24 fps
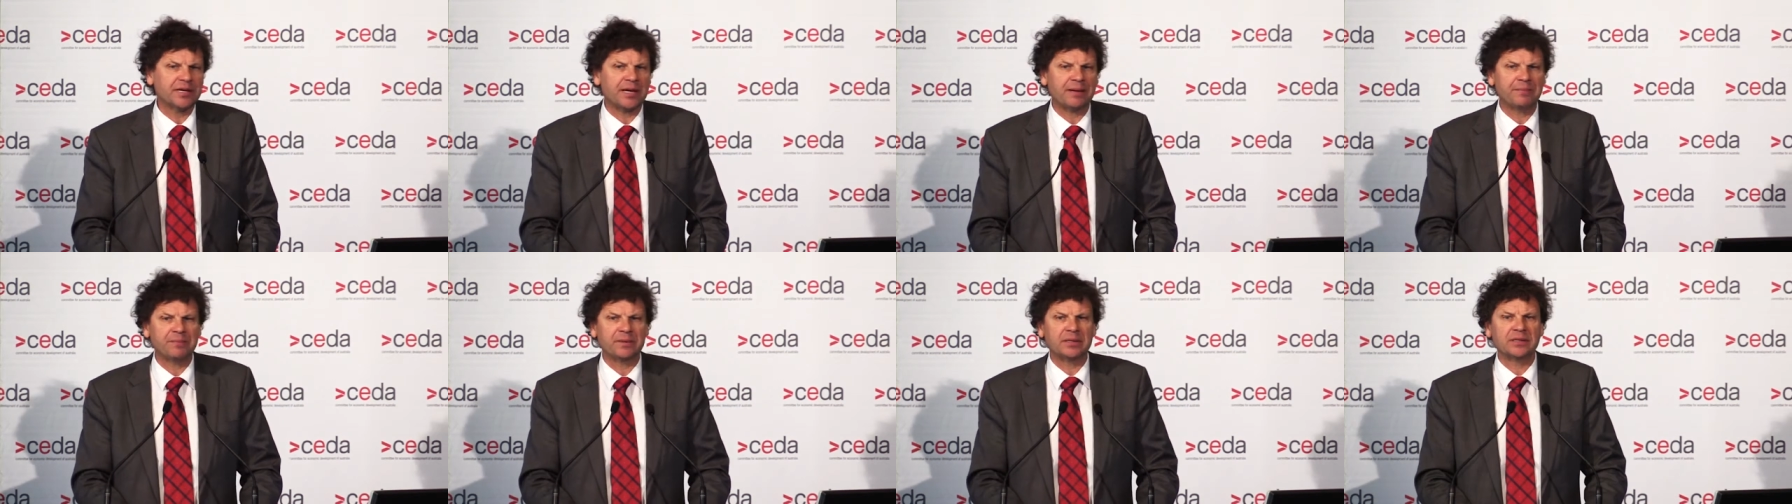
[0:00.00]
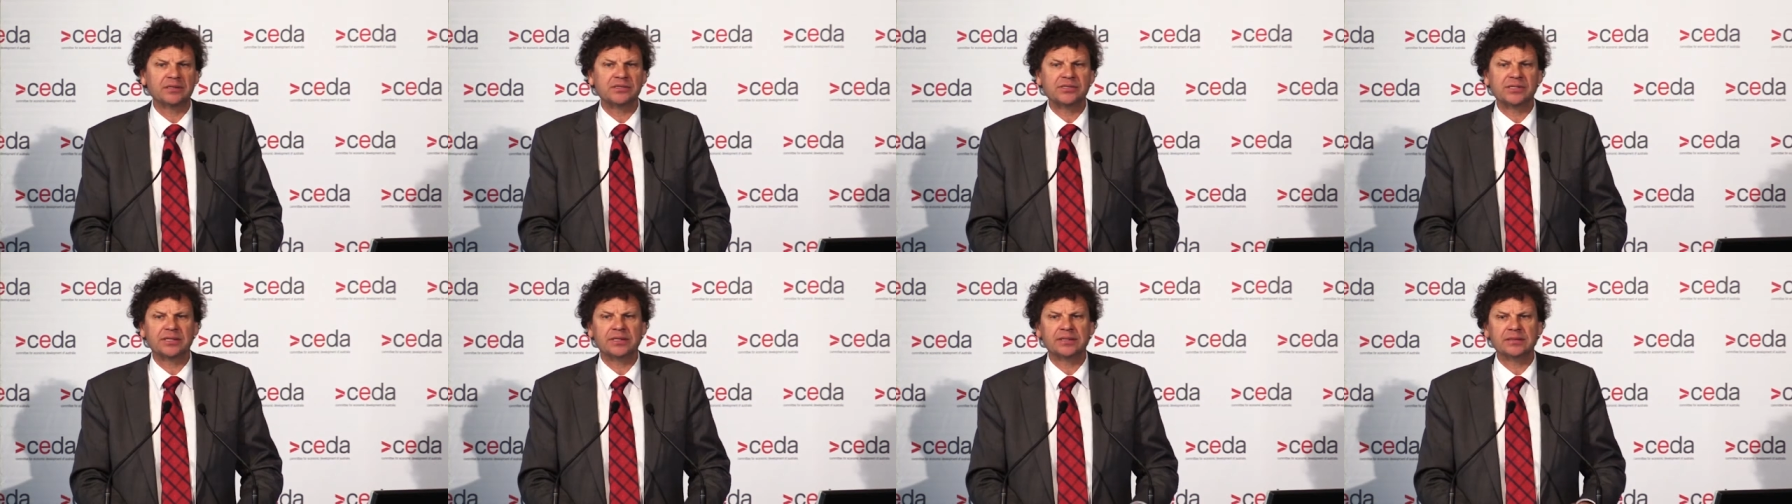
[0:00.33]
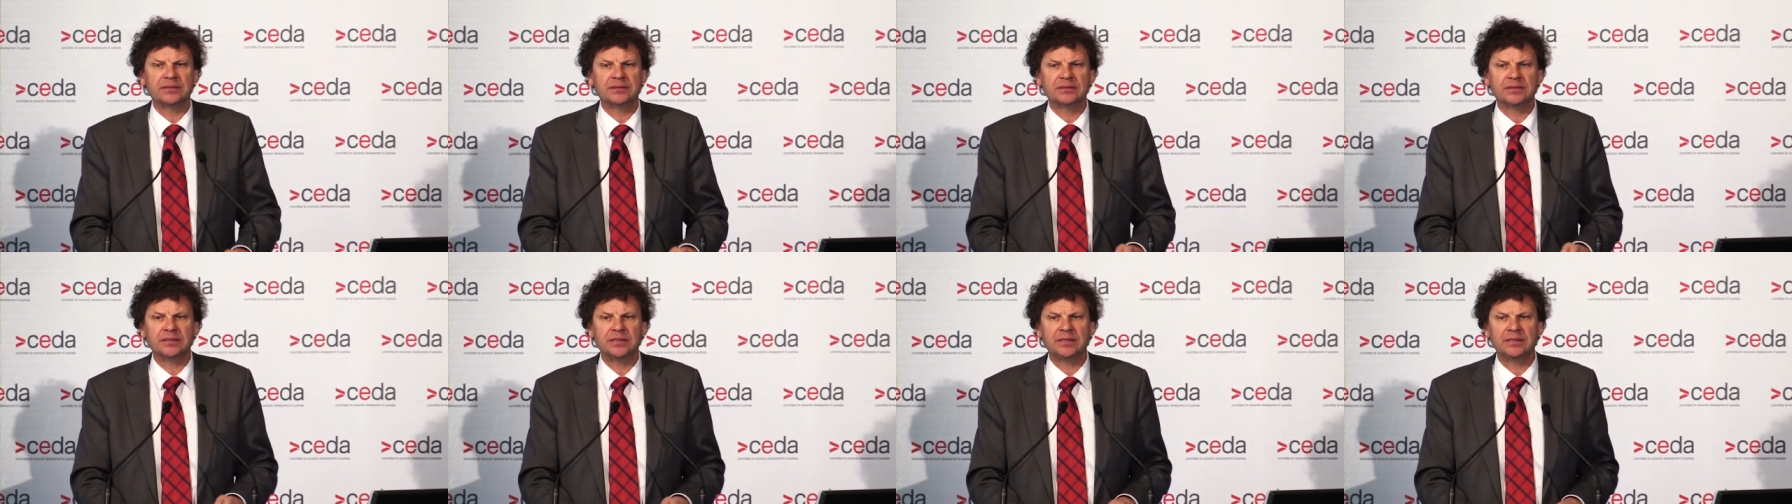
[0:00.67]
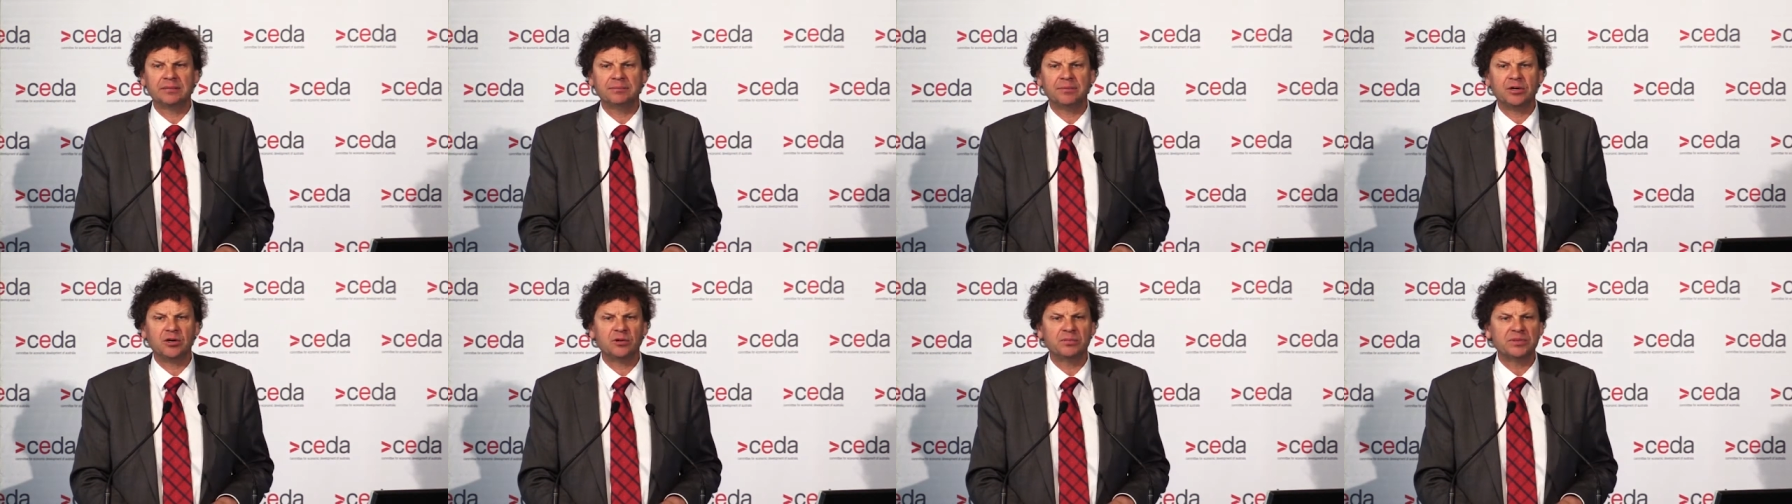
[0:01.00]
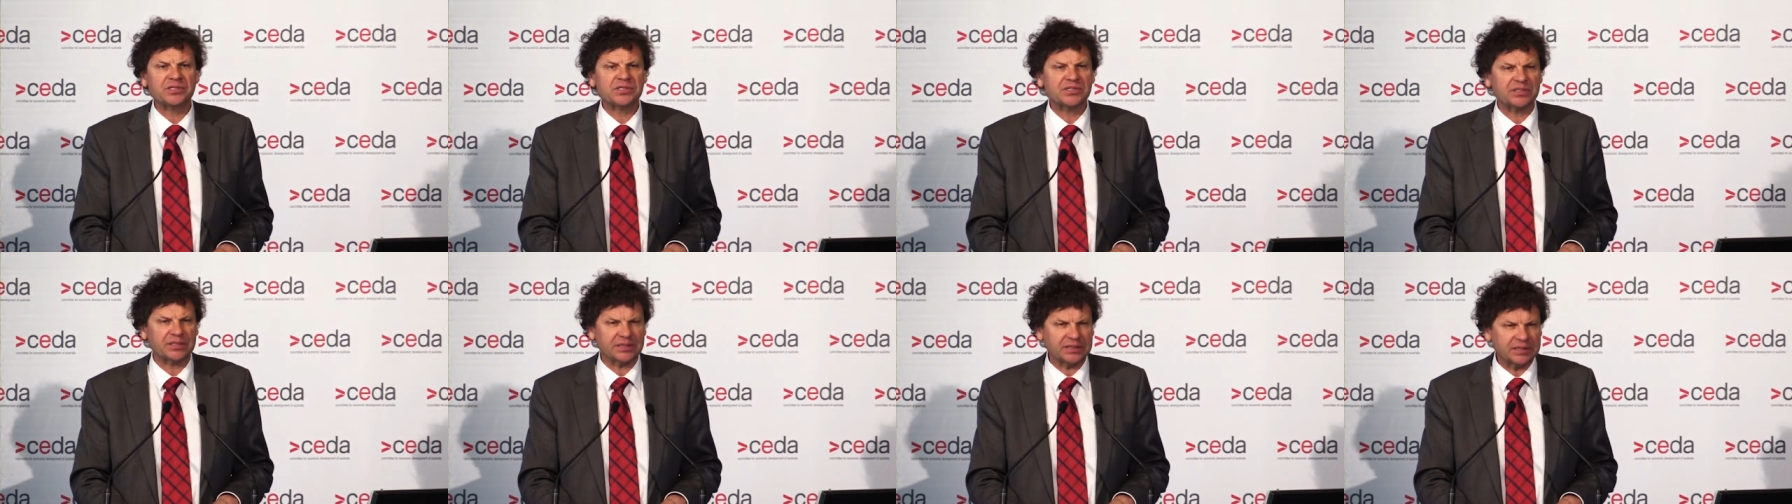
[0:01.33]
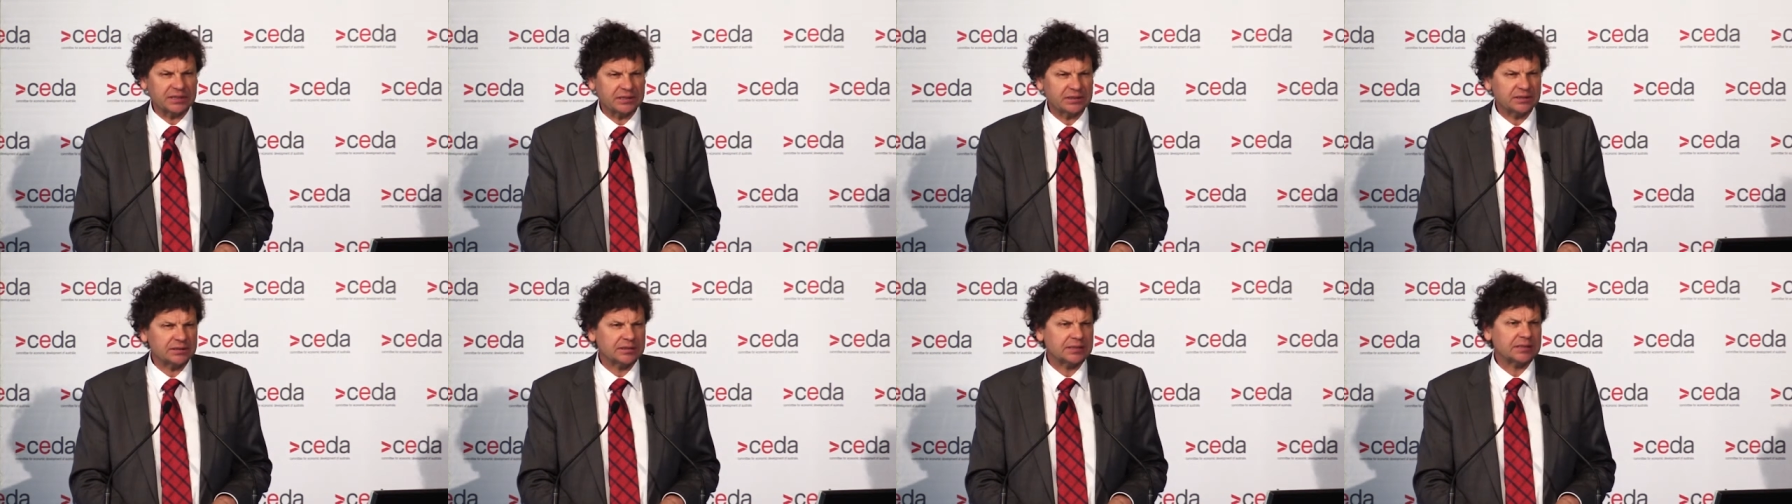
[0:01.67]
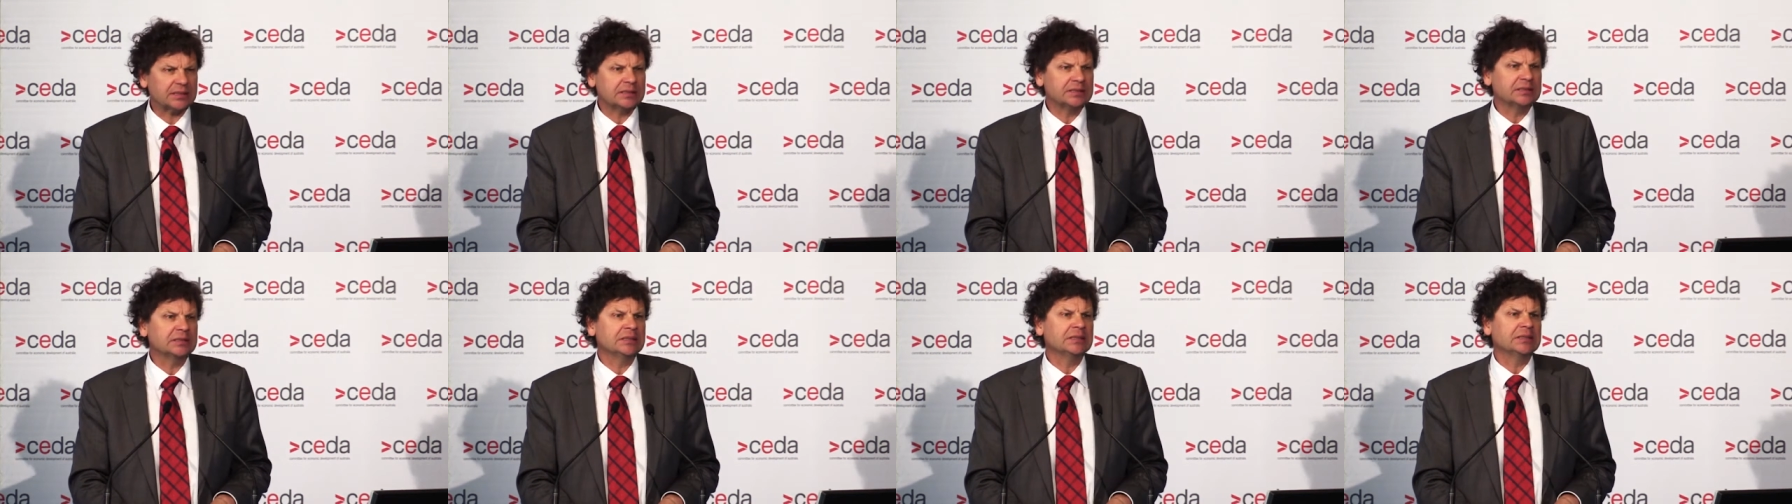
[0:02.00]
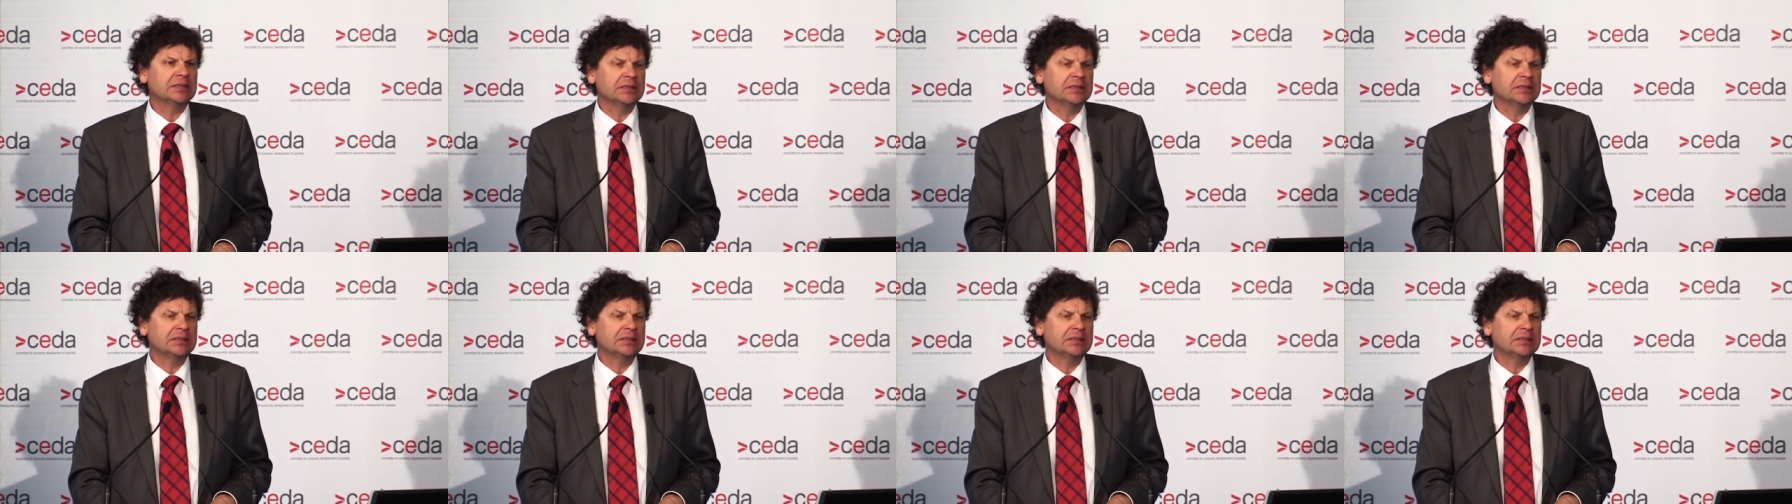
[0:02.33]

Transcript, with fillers: capitals in Melbourne, St Kilda,